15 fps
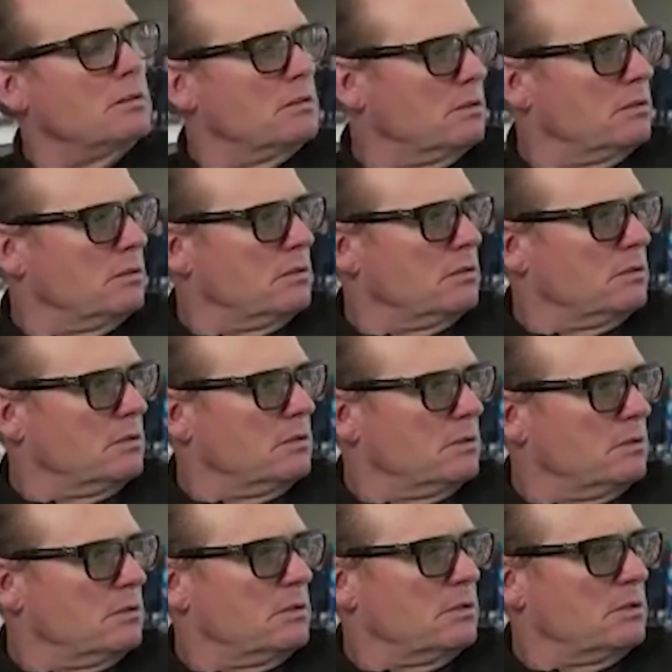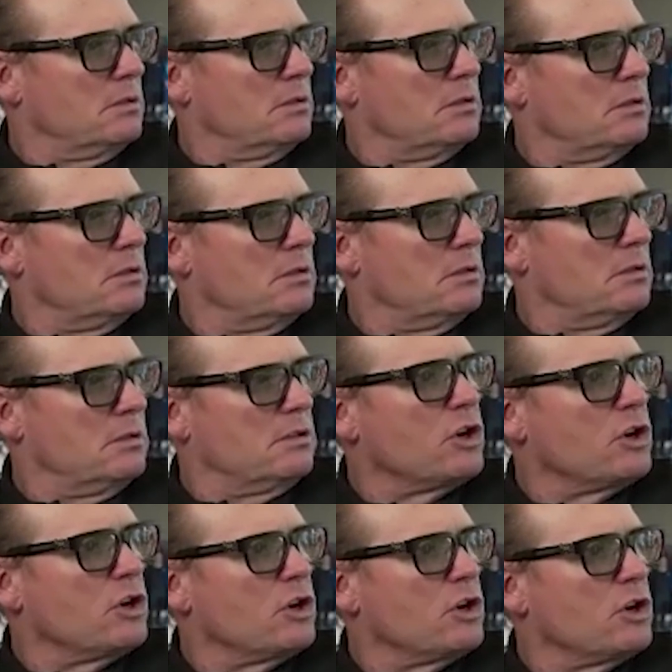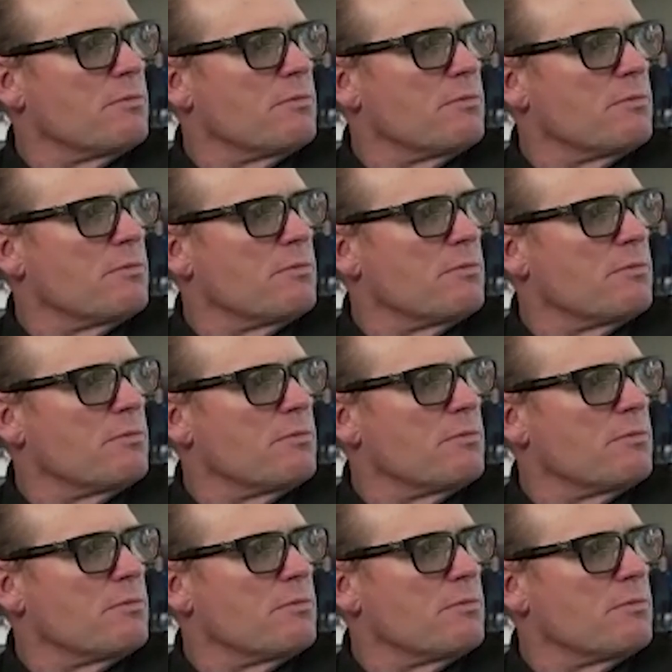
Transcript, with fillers: from that to where you are? So